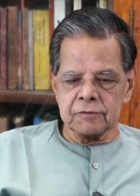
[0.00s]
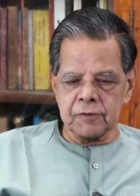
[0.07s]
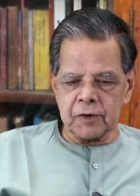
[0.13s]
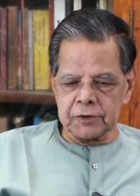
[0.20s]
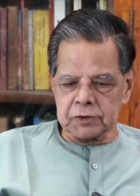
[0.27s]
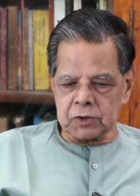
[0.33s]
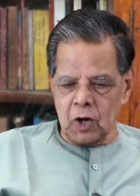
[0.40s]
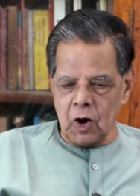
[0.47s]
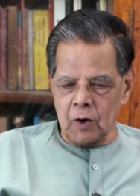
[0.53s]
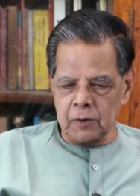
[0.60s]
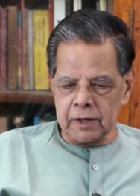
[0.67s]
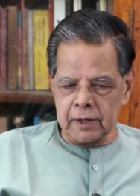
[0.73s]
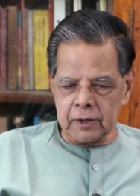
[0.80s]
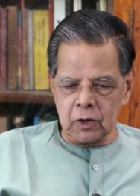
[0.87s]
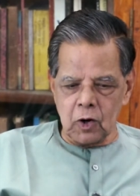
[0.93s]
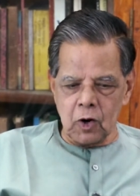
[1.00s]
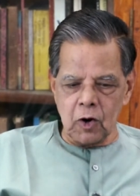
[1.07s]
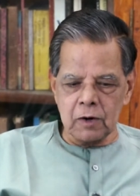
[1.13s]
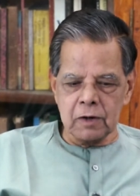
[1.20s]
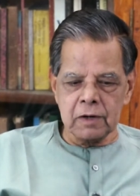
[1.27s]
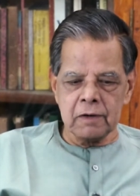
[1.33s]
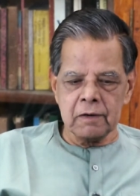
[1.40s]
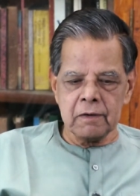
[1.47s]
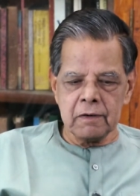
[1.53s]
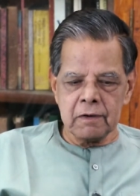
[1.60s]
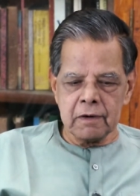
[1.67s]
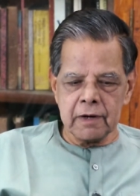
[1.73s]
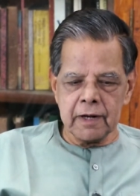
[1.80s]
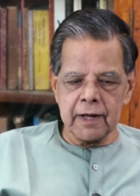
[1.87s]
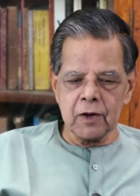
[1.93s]
for thought and God
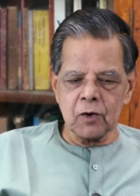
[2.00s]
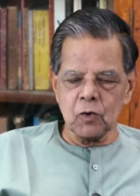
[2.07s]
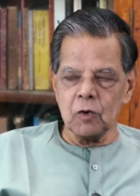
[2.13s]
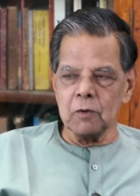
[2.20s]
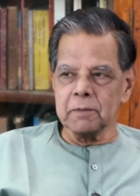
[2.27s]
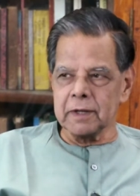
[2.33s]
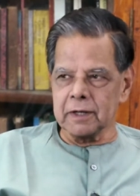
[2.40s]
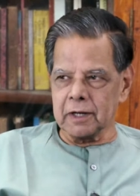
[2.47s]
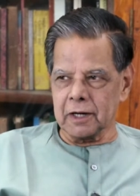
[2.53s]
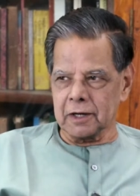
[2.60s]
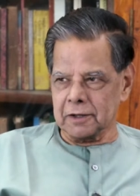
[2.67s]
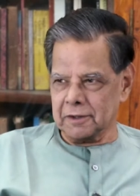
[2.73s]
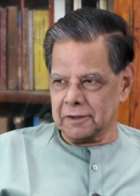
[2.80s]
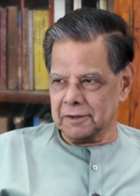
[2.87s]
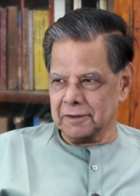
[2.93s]
a room in her.